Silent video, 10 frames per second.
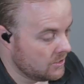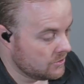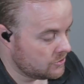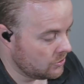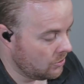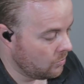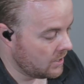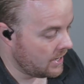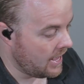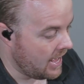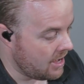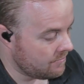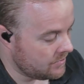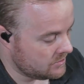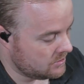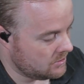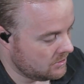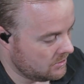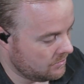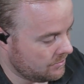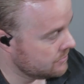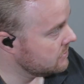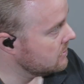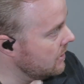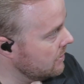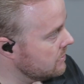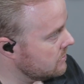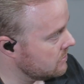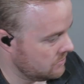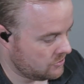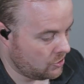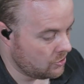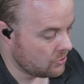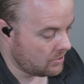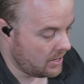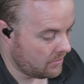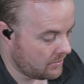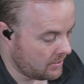So what I have is the snare is turned around.